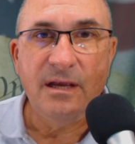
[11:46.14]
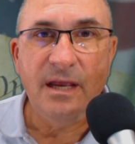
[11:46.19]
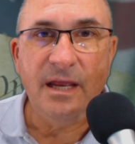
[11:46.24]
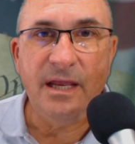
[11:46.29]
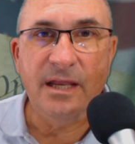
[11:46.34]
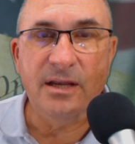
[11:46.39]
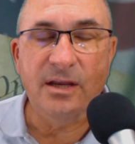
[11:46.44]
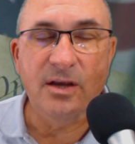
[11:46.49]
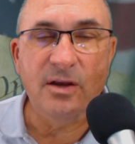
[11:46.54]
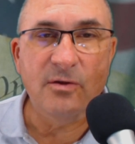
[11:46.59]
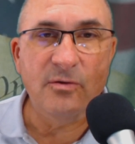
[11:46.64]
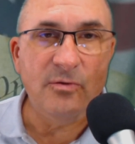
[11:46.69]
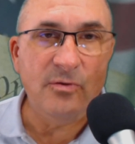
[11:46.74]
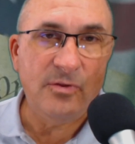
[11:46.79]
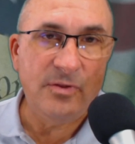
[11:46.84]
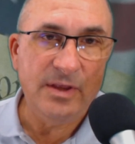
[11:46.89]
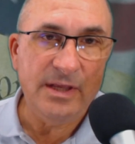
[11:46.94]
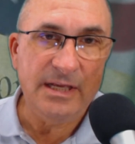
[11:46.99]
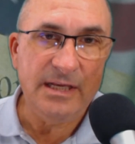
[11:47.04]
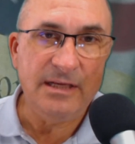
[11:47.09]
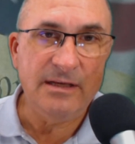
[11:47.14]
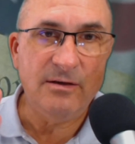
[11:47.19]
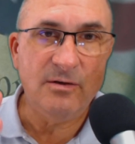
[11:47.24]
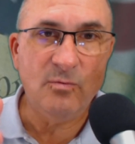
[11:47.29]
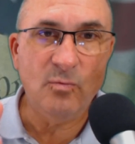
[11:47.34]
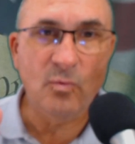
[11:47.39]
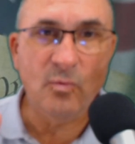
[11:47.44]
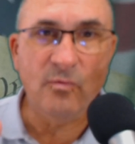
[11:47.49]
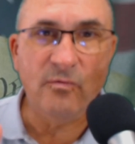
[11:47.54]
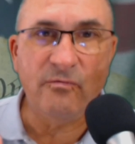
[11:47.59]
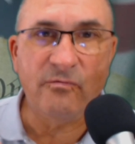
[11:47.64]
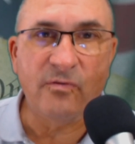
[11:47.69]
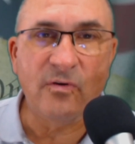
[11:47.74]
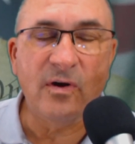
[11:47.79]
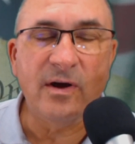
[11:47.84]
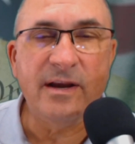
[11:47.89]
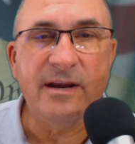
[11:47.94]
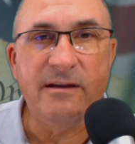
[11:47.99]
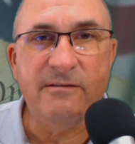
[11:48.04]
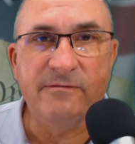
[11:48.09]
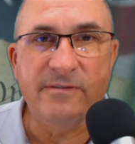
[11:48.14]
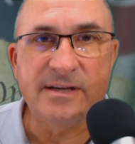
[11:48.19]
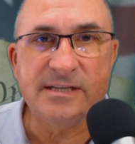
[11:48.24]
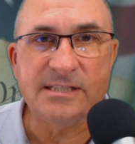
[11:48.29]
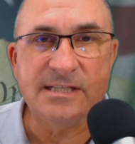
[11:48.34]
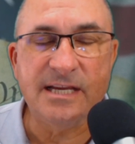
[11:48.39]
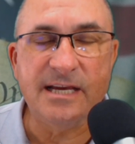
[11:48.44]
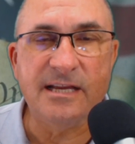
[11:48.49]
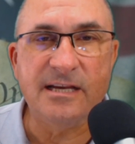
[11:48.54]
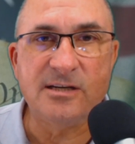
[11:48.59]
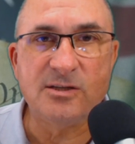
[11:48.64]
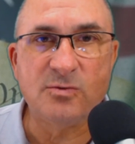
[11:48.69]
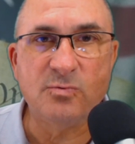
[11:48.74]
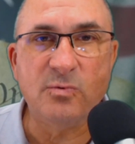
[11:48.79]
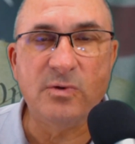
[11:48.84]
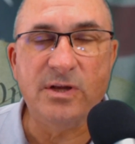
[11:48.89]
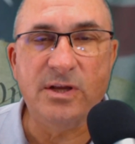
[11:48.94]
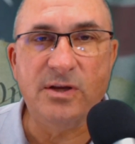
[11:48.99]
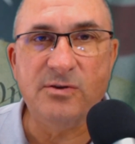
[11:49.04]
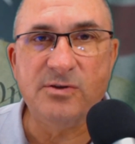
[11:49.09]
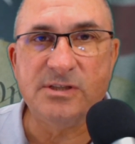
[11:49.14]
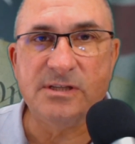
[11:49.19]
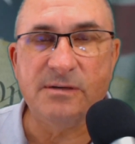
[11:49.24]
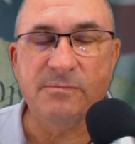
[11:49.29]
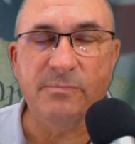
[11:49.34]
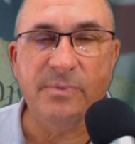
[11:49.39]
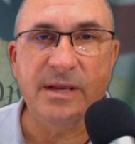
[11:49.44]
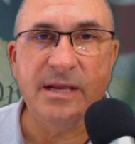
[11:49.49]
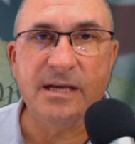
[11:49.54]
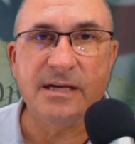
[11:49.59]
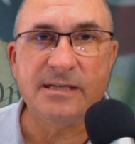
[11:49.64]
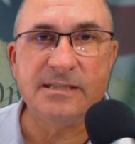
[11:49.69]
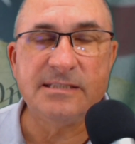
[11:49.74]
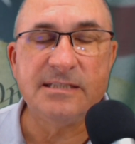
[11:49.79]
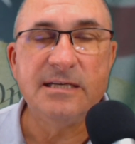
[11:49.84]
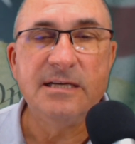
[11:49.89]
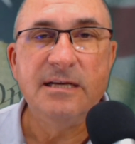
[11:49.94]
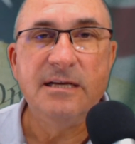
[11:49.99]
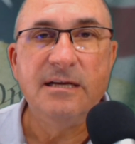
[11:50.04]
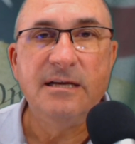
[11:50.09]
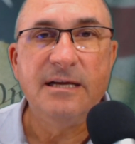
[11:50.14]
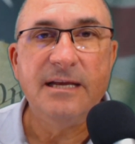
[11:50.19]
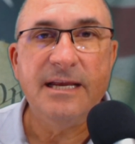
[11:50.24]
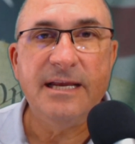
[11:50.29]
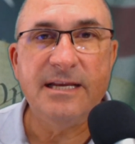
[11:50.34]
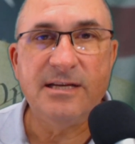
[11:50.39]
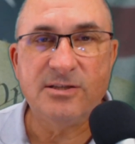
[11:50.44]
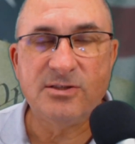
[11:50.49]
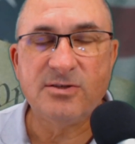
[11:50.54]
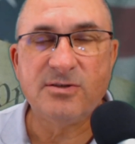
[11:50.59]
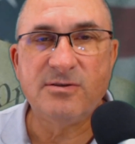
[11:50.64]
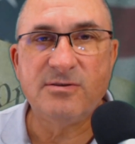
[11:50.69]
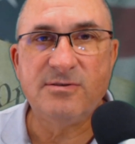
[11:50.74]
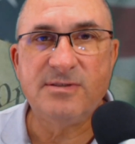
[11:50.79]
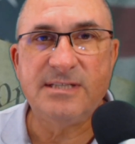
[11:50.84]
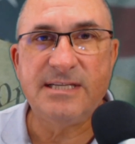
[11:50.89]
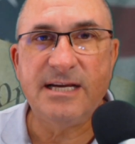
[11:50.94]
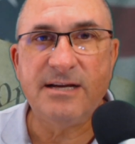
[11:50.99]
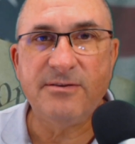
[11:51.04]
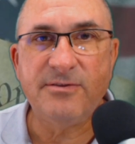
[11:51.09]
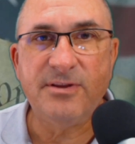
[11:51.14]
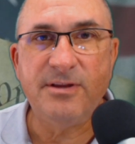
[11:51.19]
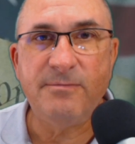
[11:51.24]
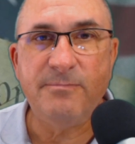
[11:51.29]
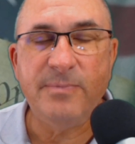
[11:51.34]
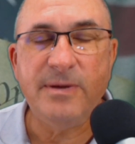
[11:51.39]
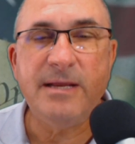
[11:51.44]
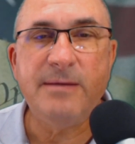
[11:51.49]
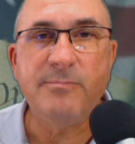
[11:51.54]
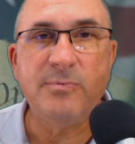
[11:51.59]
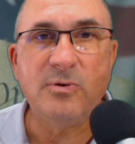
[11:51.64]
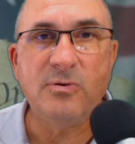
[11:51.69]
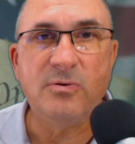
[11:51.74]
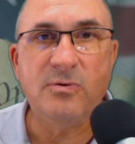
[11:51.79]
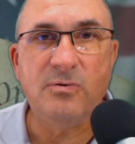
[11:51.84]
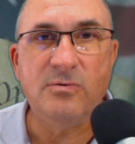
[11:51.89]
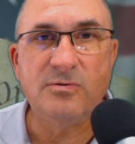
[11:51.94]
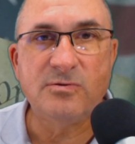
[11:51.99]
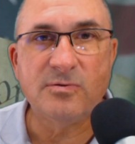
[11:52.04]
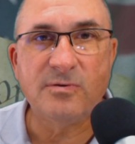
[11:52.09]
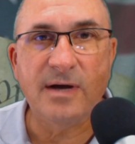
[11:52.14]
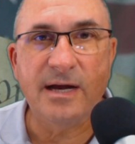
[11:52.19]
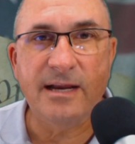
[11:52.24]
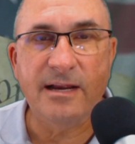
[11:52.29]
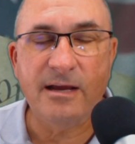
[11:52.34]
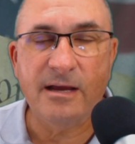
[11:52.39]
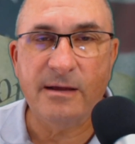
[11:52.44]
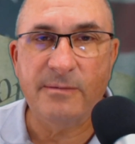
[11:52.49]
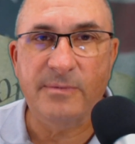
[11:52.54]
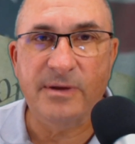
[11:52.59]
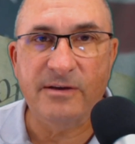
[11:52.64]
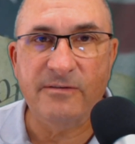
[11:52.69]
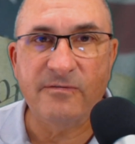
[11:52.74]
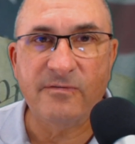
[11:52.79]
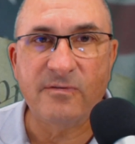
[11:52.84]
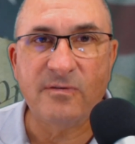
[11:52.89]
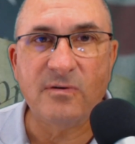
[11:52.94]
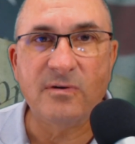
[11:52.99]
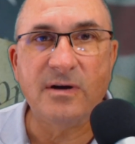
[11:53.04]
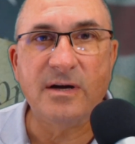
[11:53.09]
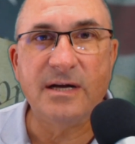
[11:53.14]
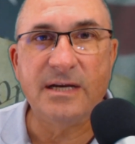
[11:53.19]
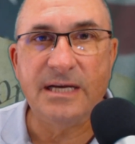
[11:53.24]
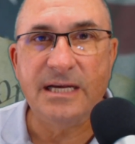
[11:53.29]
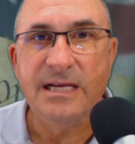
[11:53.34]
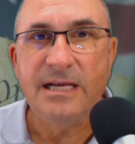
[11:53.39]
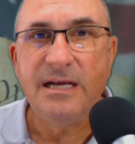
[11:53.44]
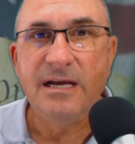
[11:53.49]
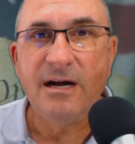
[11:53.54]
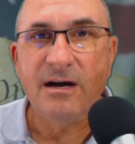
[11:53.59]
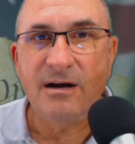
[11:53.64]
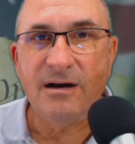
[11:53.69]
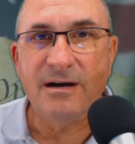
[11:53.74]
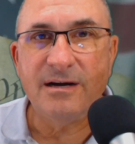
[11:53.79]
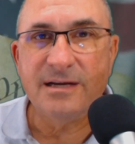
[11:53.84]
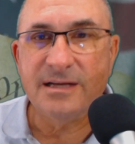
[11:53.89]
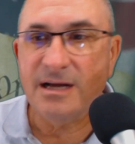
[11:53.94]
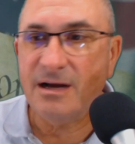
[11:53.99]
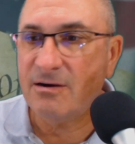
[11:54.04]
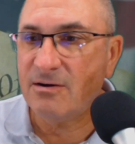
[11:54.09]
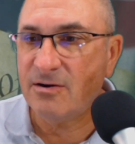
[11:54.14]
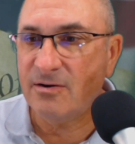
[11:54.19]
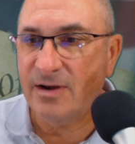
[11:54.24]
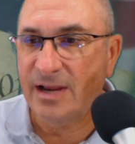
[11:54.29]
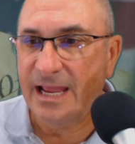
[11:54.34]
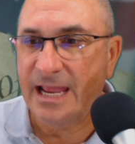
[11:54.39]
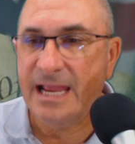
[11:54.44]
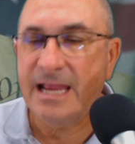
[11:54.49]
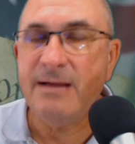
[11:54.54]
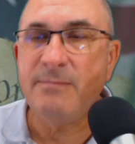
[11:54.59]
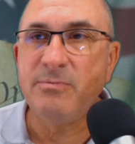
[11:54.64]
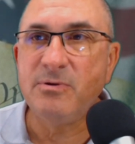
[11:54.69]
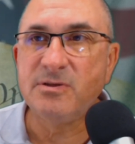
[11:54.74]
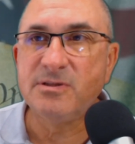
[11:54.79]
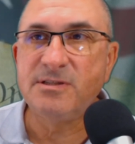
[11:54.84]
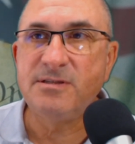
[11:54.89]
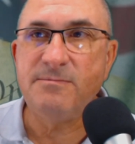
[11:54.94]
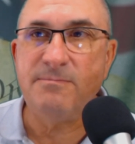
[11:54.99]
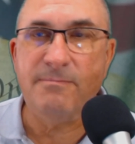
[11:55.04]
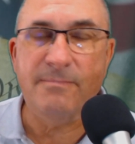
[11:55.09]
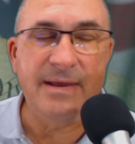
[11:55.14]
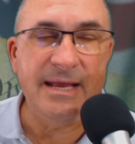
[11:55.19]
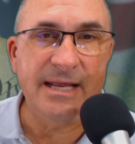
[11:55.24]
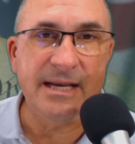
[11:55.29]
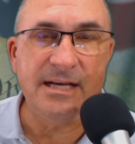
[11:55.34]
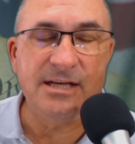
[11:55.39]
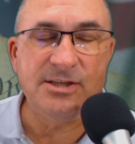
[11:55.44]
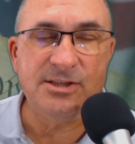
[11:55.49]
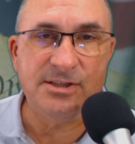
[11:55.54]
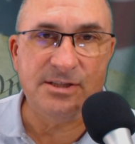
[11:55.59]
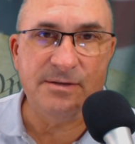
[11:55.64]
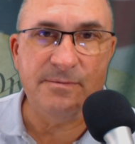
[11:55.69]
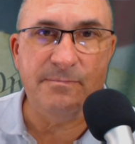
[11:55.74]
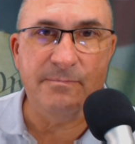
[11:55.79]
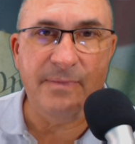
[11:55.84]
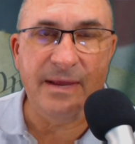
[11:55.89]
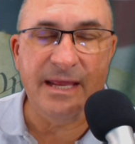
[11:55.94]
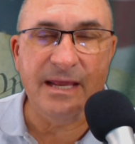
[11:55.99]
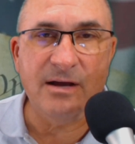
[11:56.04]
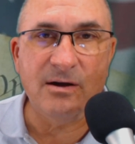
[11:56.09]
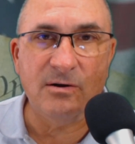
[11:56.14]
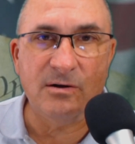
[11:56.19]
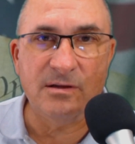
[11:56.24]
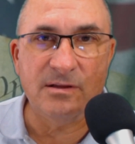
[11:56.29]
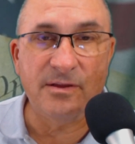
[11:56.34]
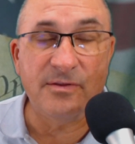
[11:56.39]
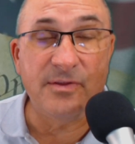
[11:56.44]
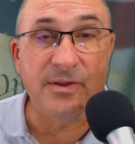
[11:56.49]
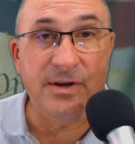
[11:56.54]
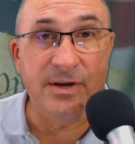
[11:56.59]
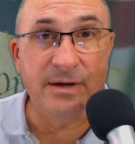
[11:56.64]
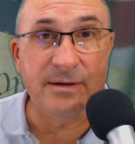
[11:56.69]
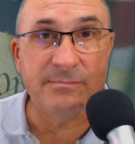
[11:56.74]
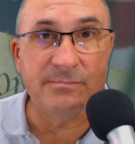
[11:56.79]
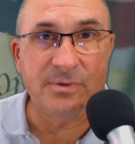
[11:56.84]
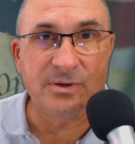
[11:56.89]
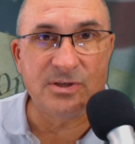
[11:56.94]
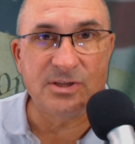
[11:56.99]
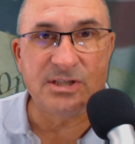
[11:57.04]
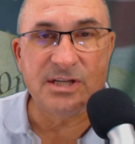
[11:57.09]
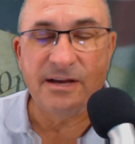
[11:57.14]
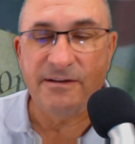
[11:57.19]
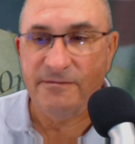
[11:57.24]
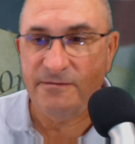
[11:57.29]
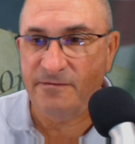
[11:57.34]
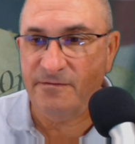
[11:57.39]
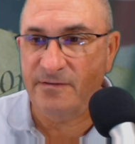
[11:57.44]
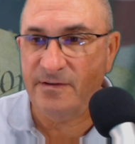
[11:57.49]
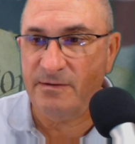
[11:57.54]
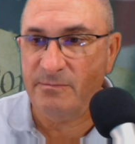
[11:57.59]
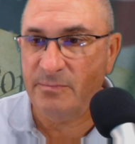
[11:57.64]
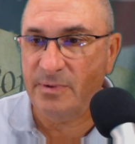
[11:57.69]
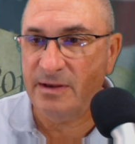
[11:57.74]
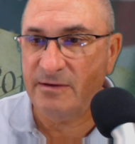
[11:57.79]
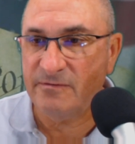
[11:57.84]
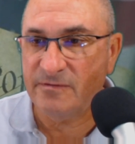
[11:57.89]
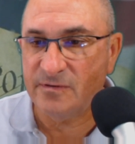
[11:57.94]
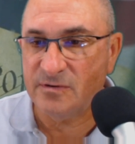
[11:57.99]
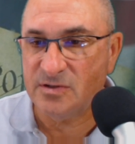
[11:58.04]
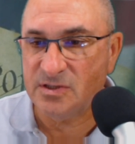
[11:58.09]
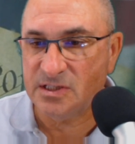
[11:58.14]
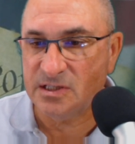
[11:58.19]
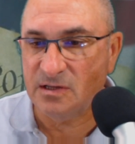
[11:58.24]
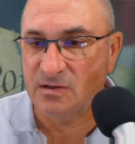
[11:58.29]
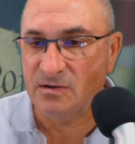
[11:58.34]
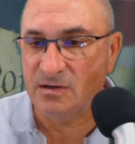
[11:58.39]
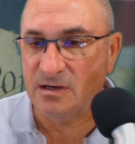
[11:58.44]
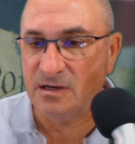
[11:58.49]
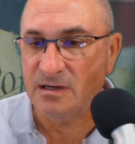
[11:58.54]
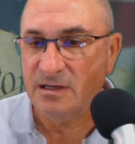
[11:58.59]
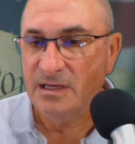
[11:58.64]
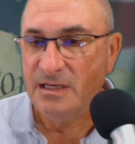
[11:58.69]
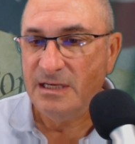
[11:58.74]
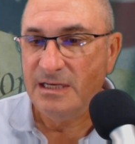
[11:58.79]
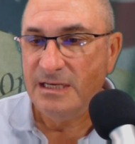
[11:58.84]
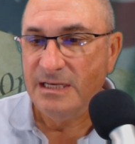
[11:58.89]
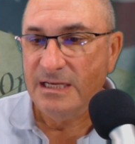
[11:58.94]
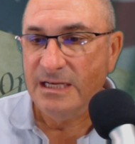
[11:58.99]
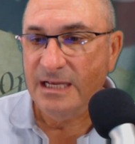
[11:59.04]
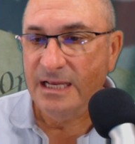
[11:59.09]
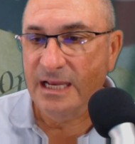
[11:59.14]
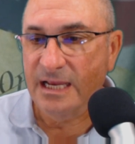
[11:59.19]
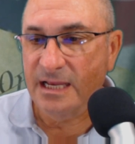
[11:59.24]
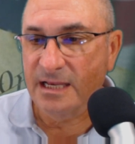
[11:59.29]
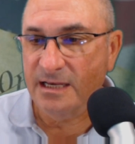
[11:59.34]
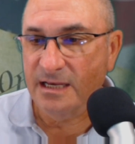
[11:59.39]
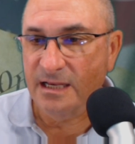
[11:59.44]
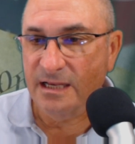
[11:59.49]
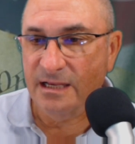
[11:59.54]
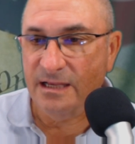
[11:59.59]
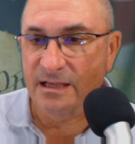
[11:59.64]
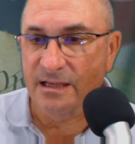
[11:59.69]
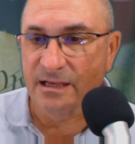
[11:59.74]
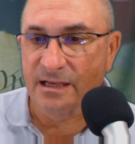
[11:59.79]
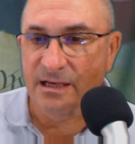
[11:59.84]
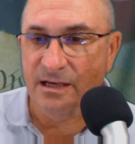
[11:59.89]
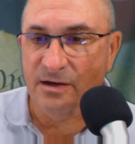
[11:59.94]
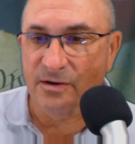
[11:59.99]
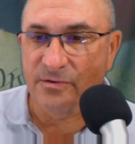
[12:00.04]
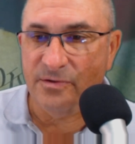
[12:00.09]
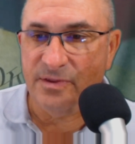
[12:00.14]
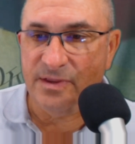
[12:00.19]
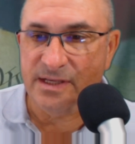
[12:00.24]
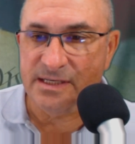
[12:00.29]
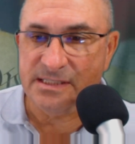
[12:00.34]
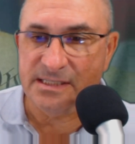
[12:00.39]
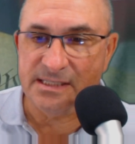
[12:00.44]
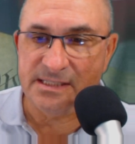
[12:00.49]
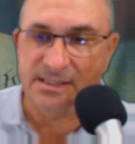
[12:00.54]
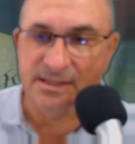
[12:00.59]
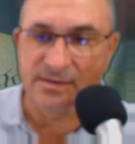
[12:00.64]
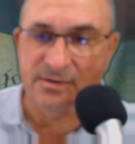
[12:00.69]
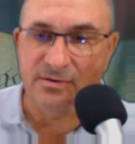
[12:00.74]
And the fraud investigators will use it because it turns out that people who try to commit fraud aren't able to manage to make all of the numbers fit Benford's law. And, this is the